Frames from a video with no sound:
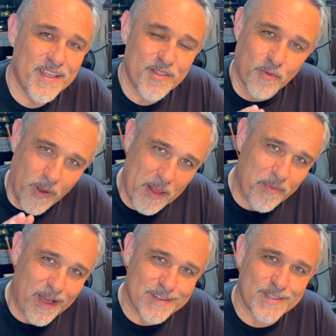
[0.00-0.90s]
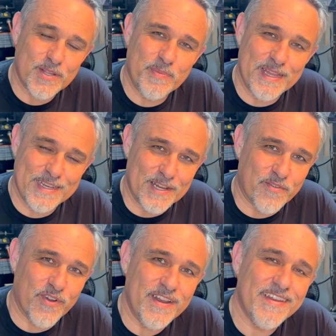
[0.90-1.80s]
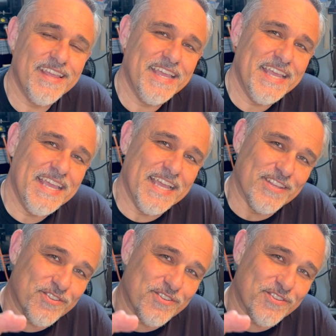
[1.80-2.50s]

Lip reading: The Y-Block's a little bit different. It